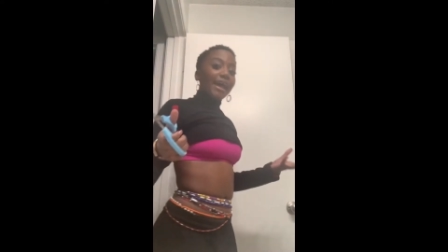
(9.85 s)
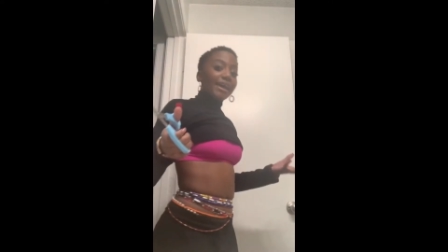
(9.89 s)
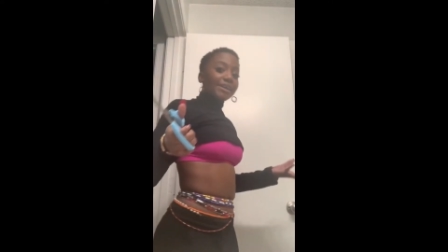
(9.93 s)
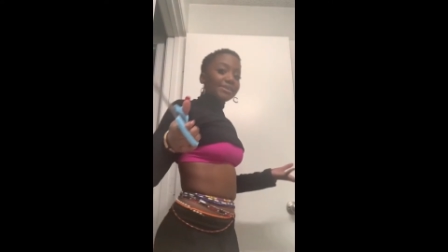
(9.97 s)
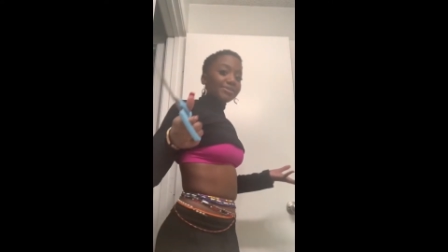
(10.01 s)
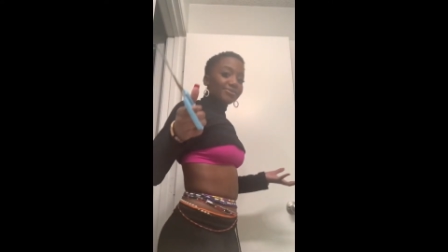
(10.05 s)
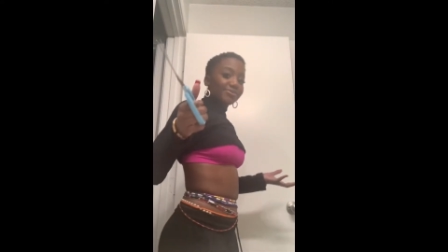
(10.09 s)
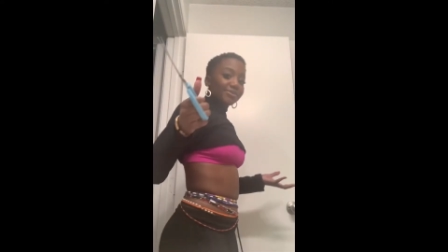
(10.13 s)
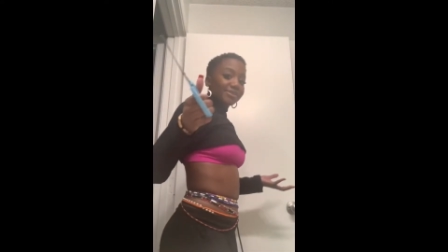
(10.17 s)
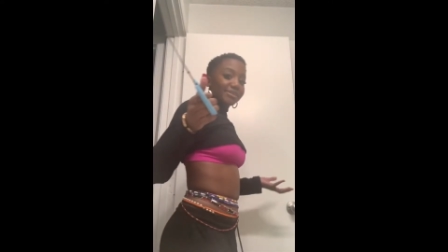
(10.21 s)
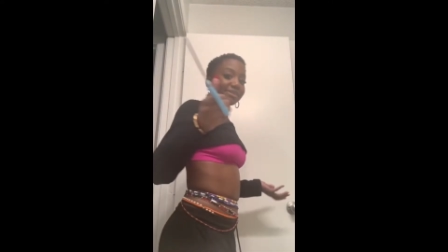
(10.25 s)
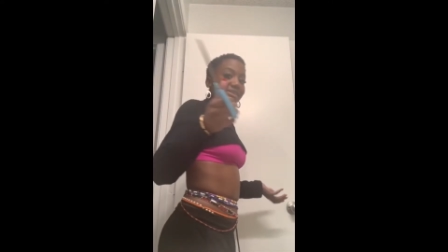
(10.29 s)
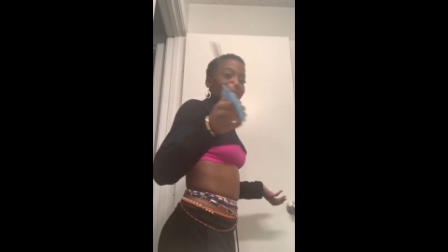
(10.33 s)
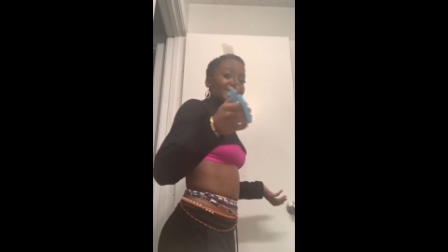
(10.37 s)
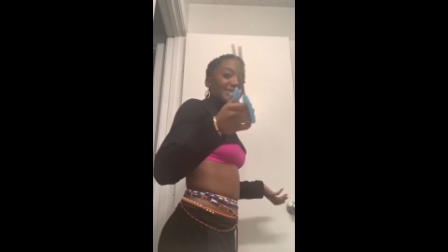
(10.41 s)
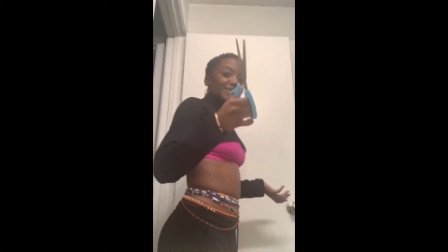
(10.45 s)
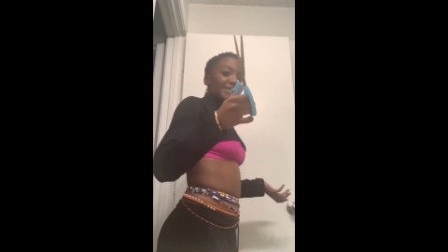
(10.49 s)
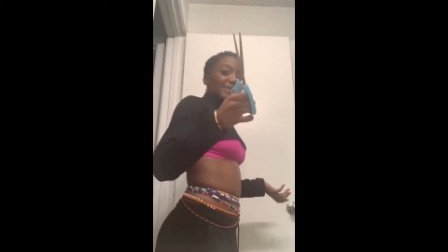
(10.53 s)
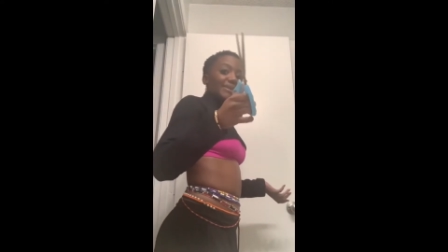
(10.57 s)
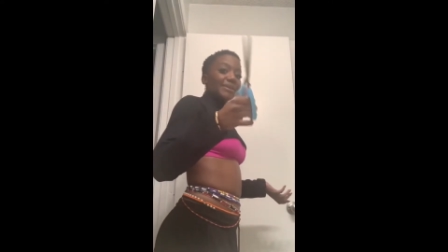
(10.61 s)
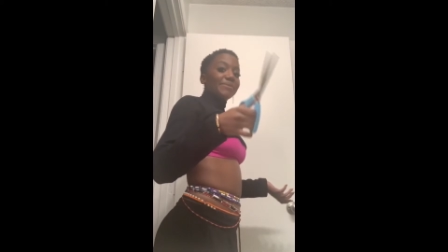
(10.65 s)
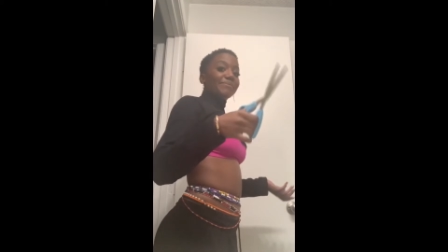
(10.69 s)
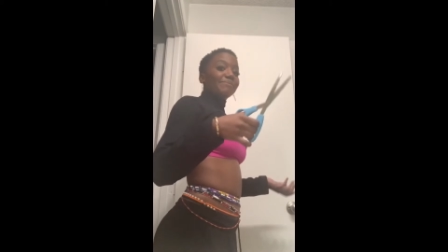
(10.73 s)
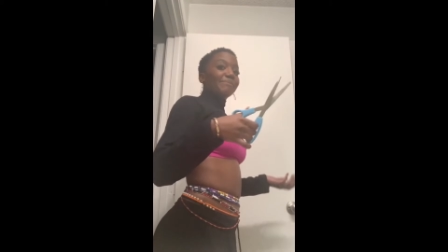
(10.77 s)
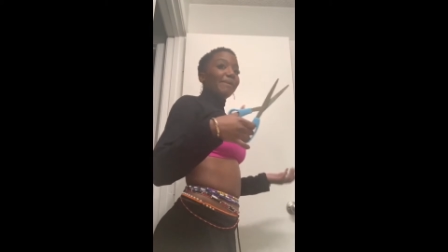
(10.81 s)
as you can
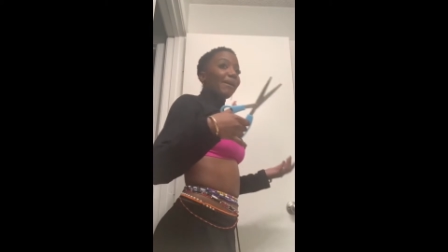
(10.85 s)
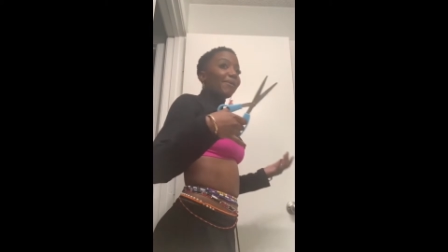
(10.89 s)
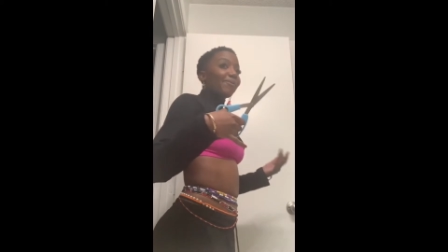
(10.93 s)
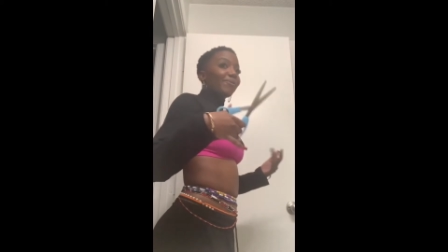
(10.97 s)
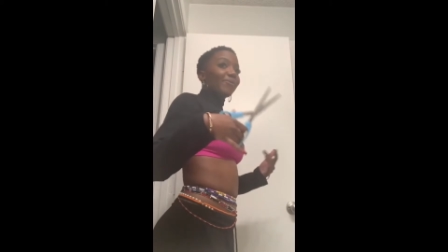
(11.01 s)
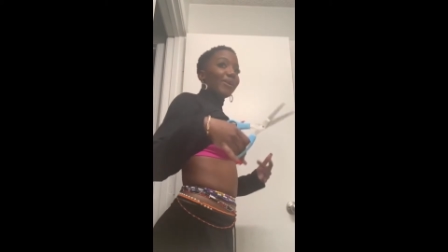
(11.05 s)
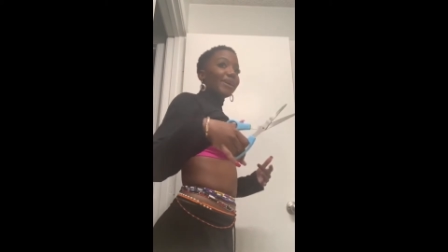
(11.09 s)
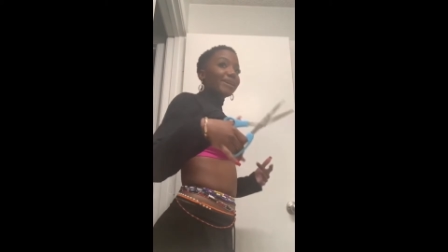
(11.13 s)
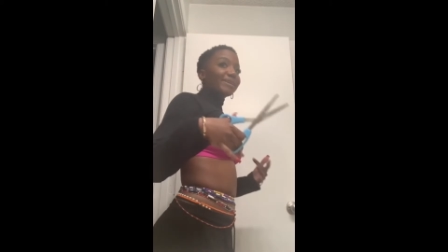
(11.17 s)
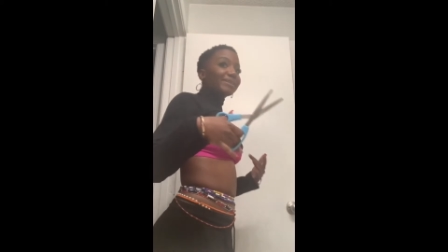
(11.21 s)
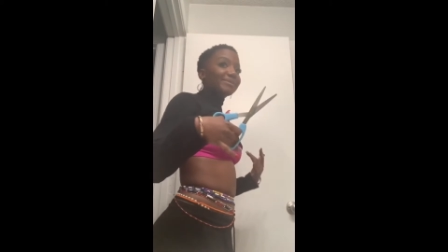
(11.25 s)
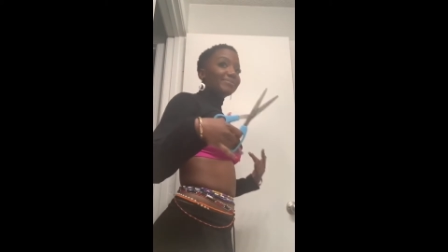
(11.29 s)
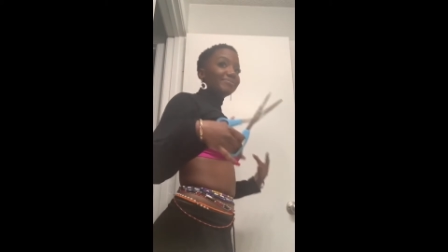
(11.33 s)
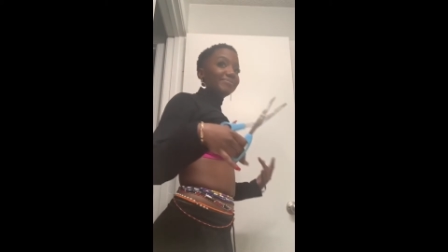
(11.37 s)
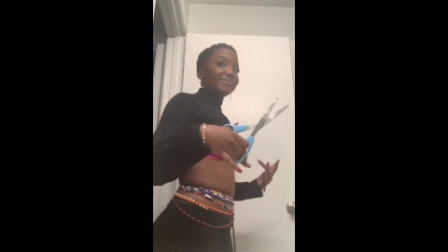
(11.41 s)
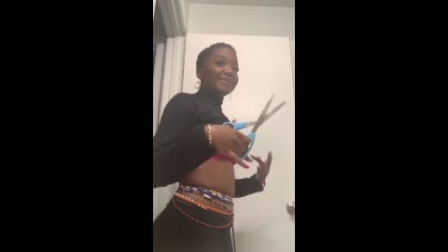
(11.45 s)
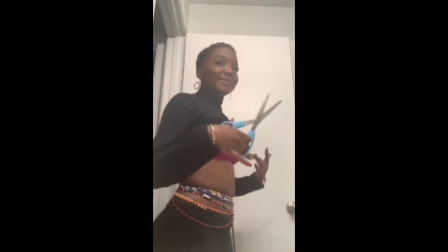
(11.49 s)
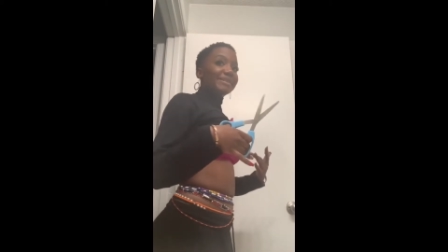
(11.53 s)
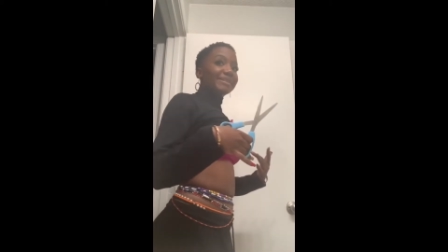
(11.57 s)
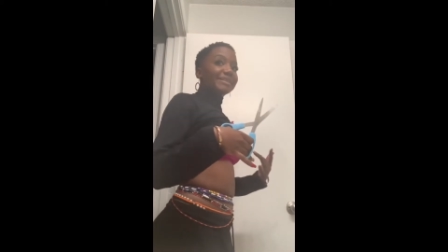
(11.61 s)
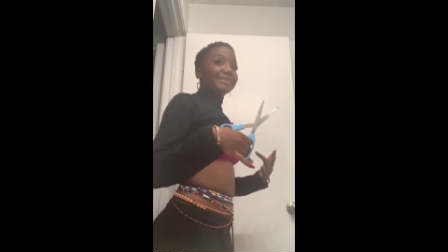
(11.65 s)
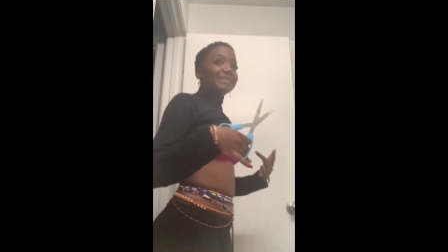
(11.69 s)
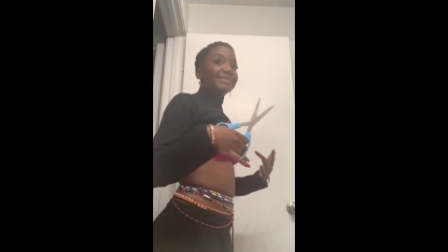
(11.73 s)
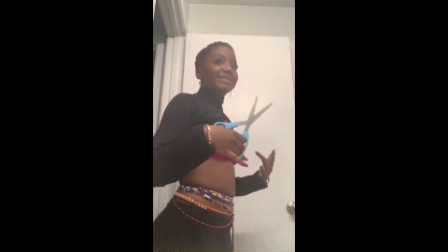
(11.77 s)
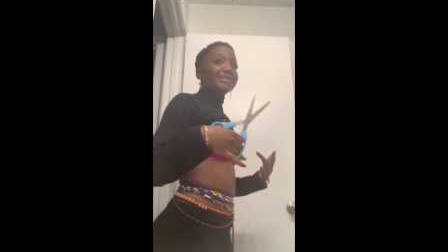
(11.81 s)
see, my waist
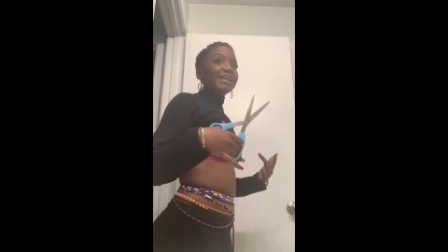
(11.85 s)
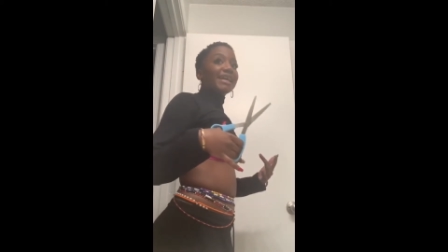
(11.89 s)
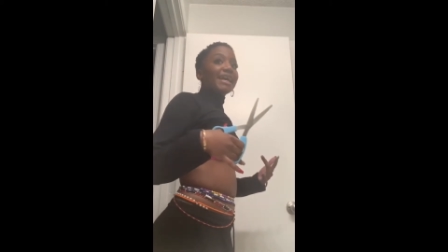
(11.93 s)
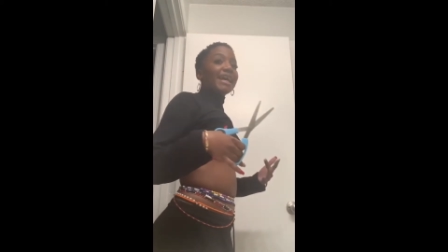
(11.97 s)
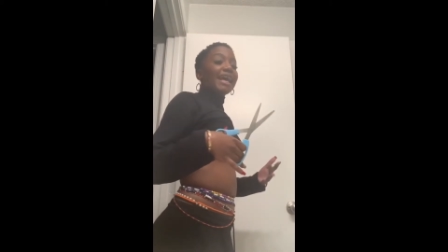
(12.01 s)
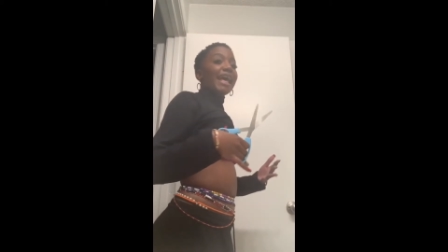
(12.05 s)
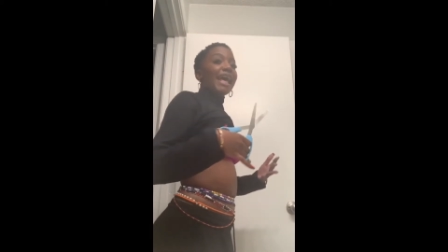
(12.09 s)
beads